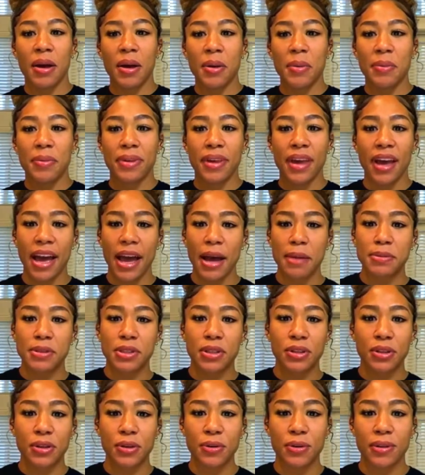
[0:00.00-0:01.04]
Yeah,
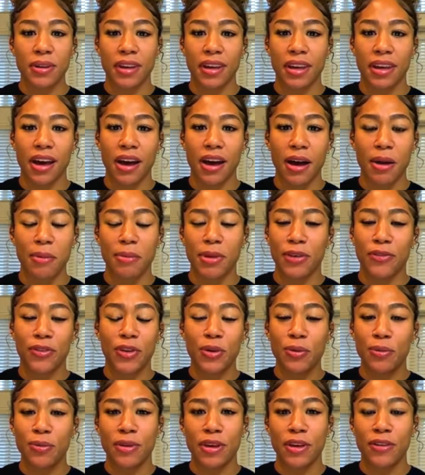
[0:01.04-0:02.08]
absolutely.
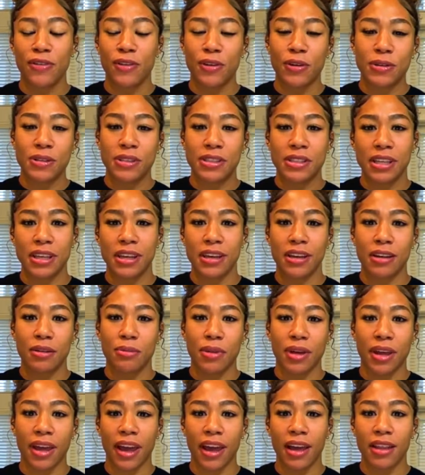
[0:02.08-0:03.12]
If you've seen,
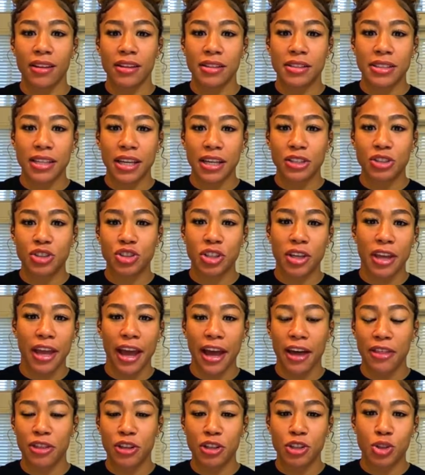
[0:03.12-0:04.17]
Mikaela said she
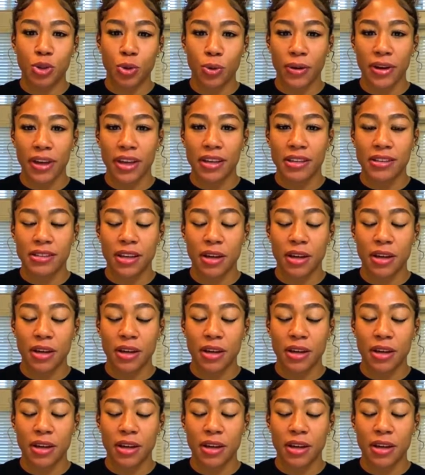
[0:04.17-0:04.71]
had the choice.